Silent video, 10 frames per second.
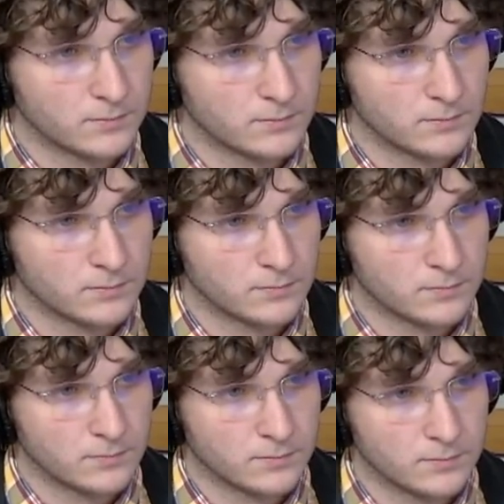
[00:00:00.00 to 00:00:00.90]

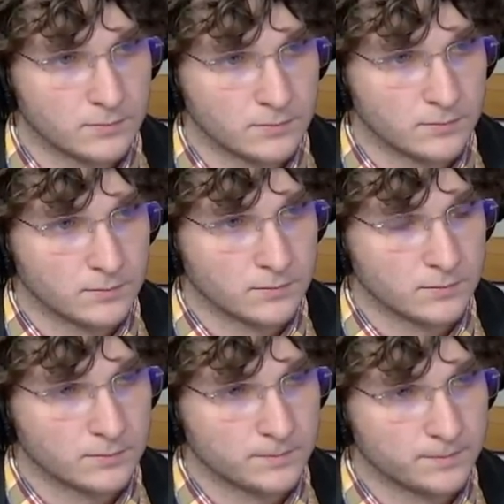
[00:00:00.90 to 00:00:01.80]

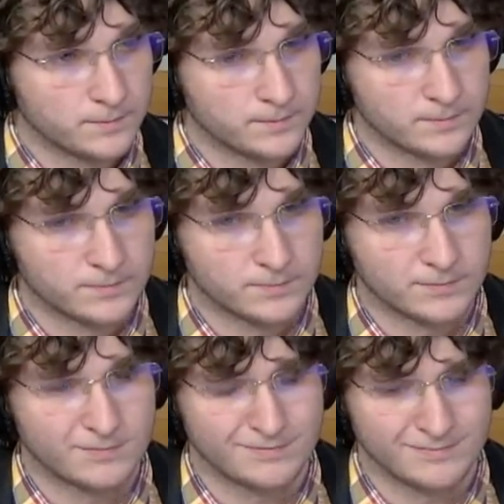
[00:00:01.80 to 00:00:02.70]

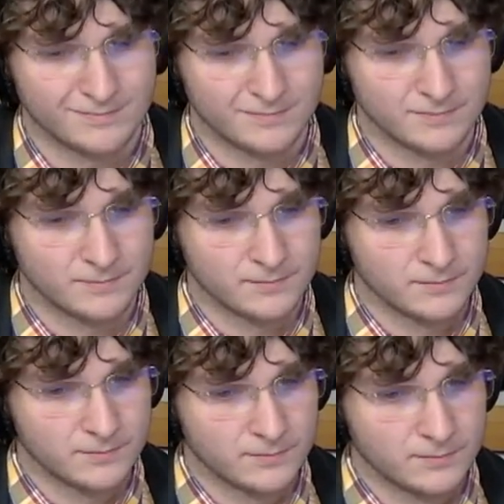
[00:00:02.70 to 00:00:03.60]

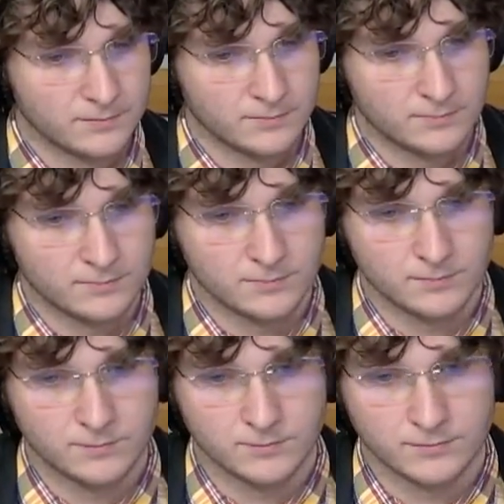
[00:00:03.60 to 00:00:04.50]

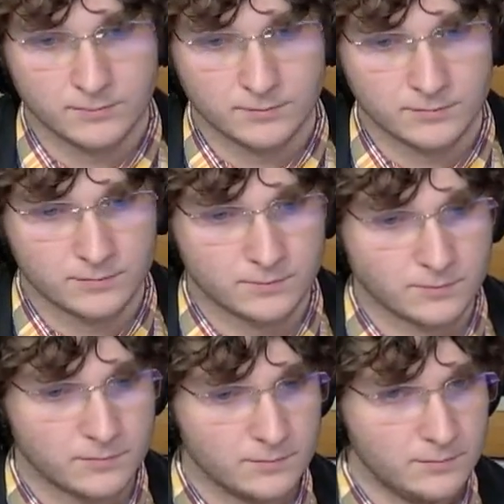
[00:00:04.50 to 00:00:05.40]

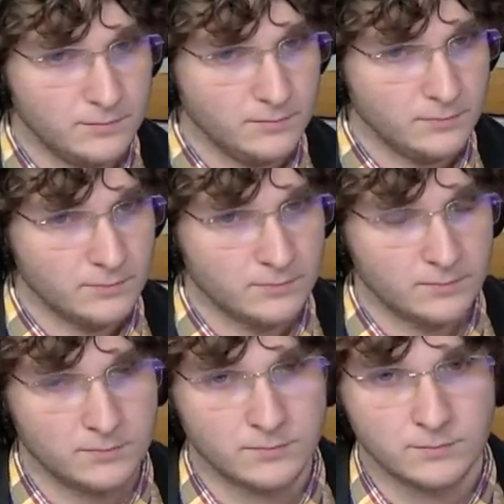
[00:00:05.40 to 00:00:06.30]

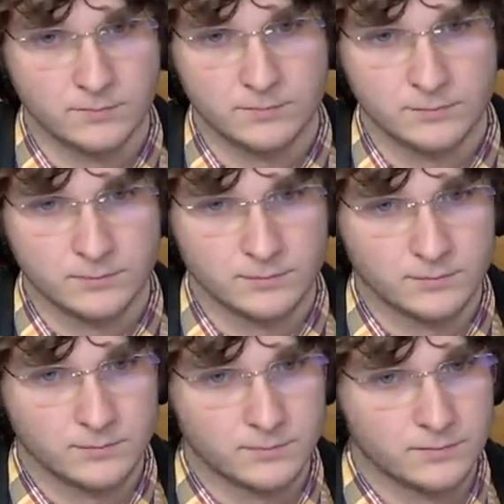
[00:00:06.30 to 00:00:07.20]

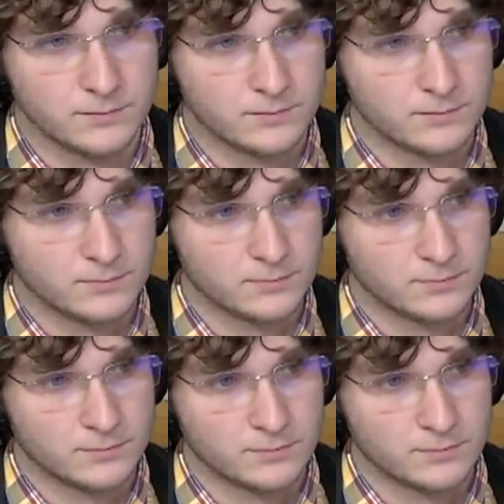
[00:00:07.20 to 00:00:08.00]
The person shown says nothing.